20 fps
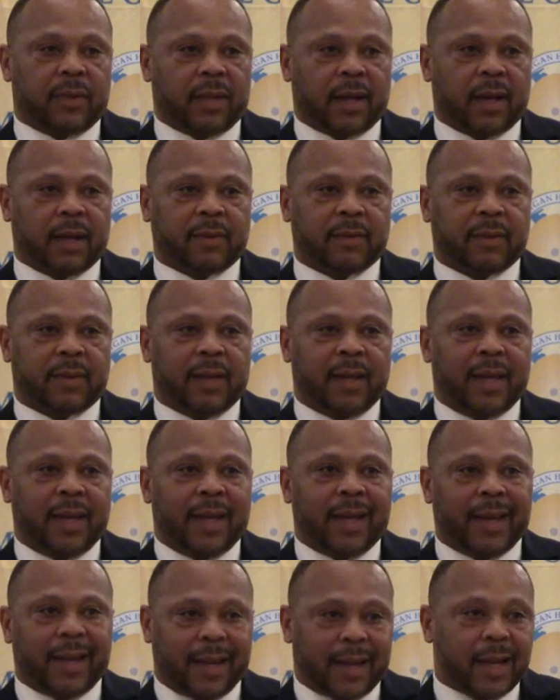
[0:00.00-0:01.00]
in life.
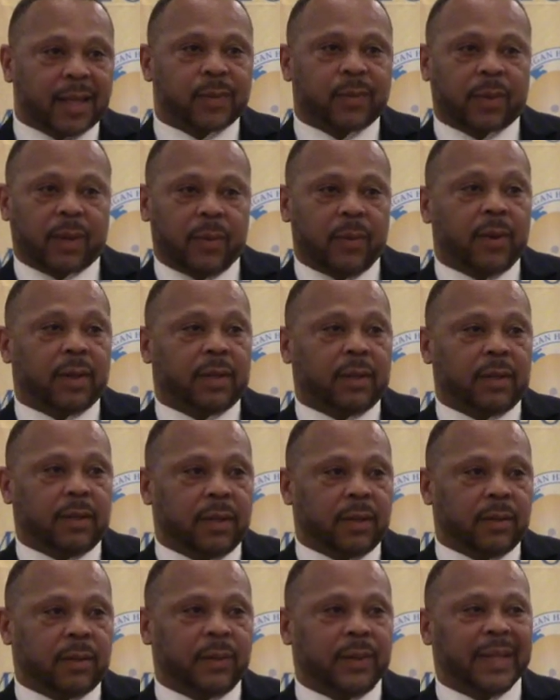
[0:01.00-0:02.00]
And that's what I wanted
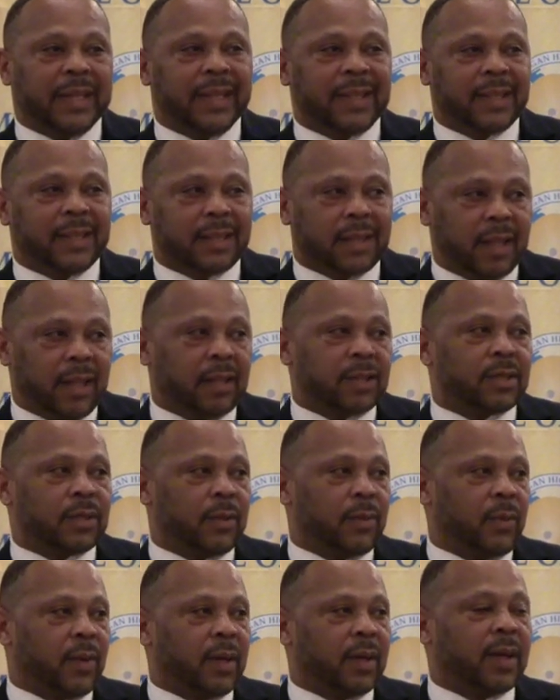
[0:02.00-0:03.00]
to do, teach
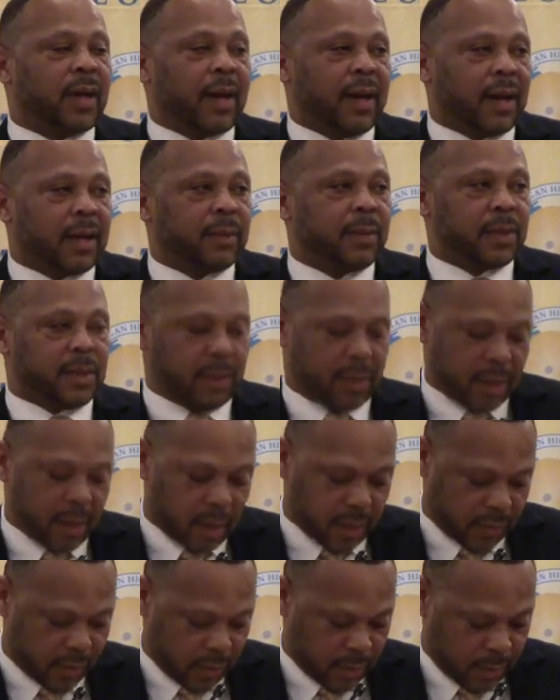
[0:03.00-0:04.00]
someone how to be
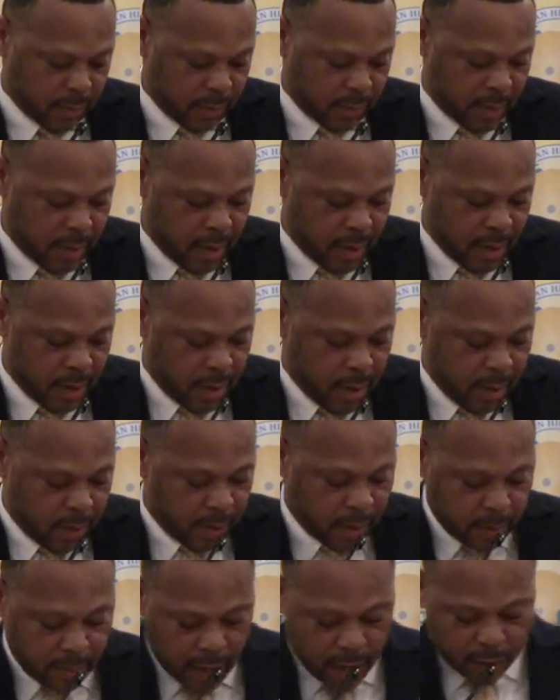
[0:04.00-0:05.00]
successful.
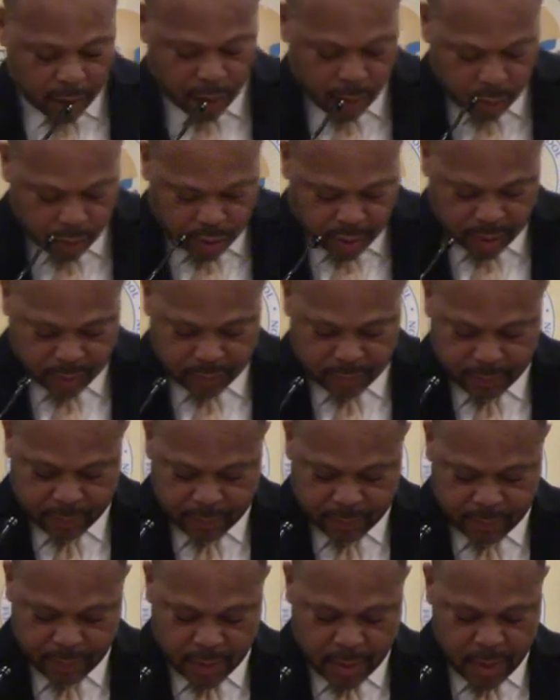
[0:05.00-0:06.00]
But in my coaching,
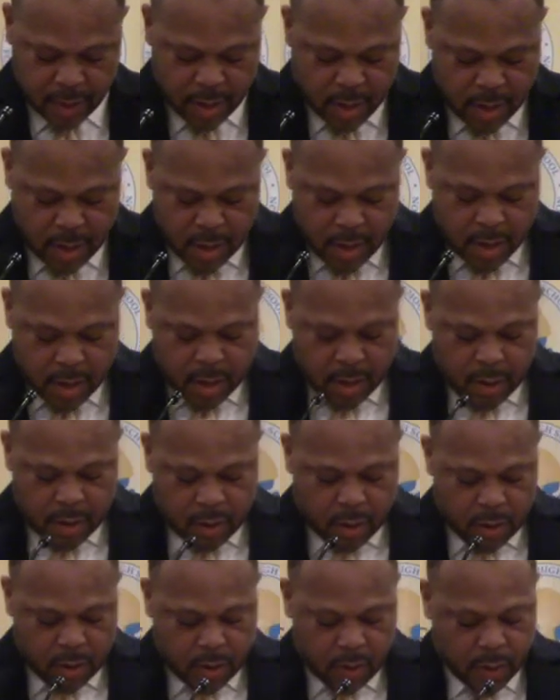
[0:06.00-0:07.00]

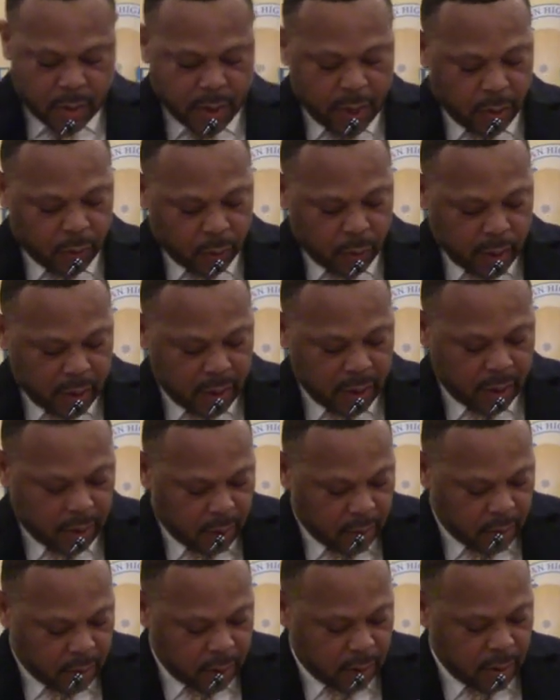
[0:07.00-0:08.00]
when I really
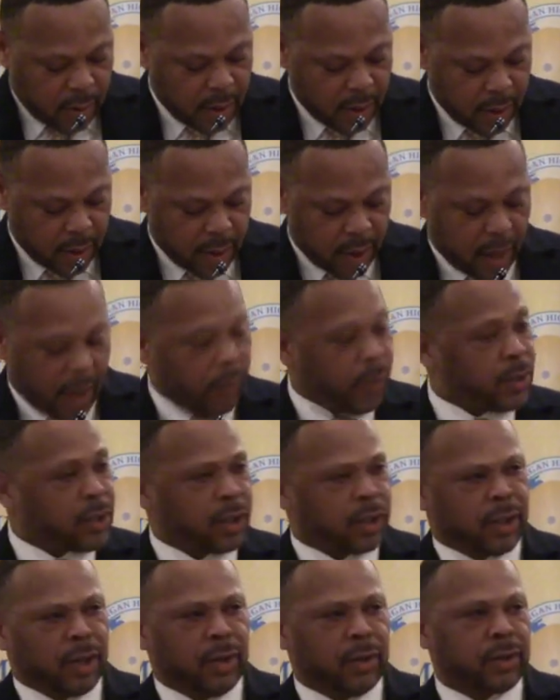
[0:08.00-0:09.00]
knew I was
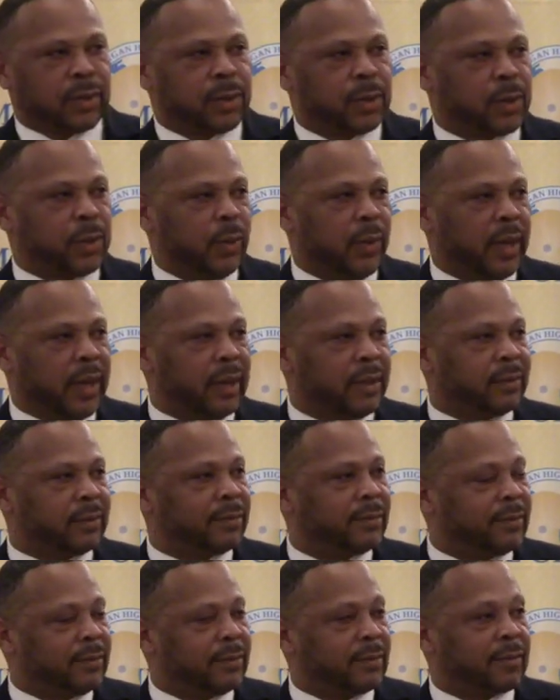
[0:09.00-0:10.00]
a coach was
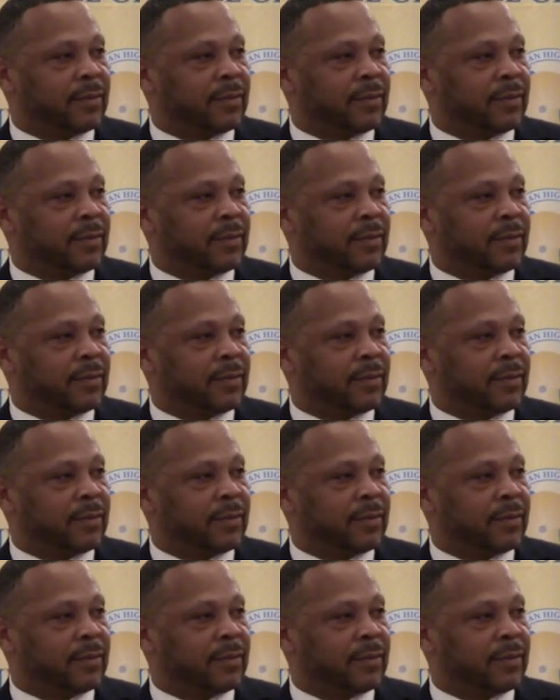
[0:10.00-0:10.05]
when